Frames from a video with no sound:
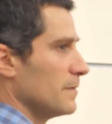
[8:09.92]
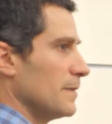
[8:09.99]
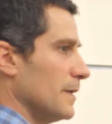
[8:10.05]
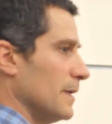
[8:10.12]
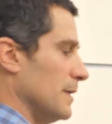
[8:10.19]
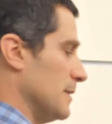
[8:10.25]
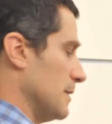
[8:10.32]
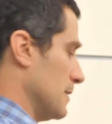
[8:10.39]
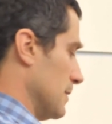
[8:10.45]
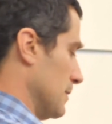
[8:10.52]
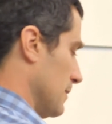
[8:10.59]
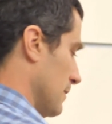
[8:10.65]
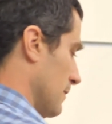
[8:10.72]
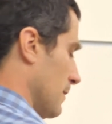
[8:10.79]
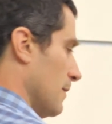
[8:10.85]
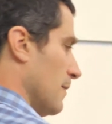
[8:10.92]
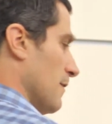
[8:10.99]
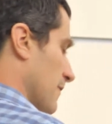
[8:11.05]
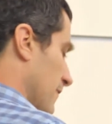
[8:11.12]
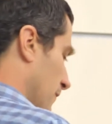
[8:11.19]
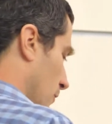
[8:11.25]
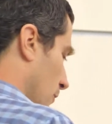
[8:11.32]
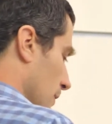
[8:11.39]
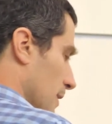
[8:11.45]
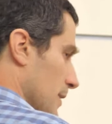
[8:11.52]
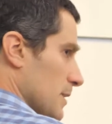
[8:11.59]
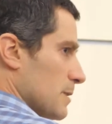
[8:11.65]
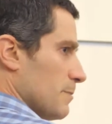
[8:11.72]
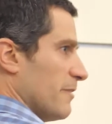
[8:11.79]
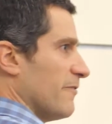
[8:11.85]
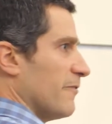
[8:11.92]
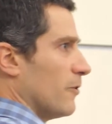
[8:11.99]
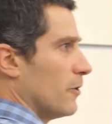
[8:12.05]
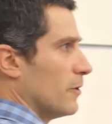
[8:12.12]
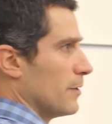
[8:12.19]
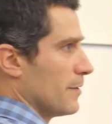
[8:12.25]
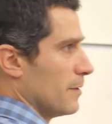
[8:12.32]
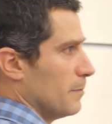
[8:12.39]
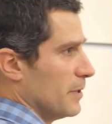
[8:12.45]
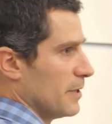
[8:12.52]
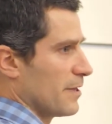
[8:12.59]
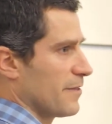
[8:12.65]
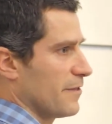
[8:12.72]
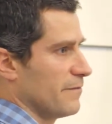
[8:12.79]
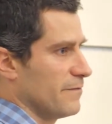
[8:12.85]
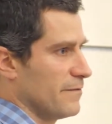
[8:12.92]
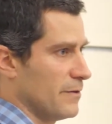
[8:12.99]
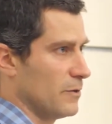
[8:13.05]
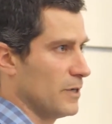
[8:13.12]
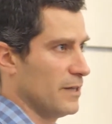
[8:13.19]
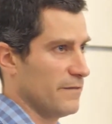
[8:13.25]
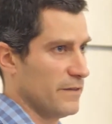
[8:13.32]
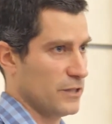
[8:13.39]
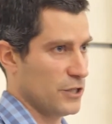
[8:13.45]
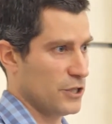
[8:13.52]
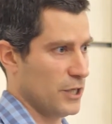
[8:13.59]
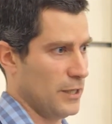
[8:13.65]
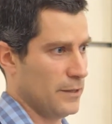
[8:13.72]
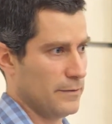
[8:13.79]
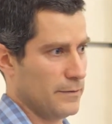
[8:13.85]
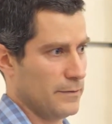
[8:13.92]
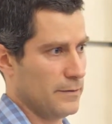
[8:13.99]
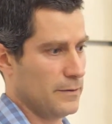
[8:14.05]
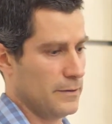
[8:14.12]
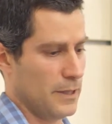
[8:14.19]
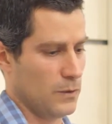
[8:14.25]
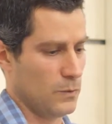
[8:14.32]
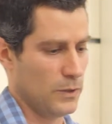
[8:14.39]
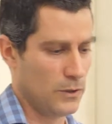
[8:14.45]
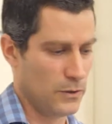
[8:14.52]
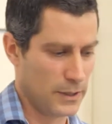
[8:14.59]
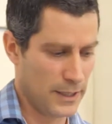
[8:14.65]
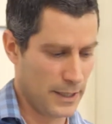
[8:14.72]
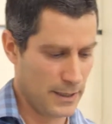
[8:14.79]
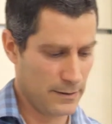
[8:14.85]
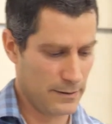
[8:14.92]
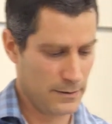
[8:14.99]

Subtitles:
is 4 years before the birth of the relevant child that we're looking at.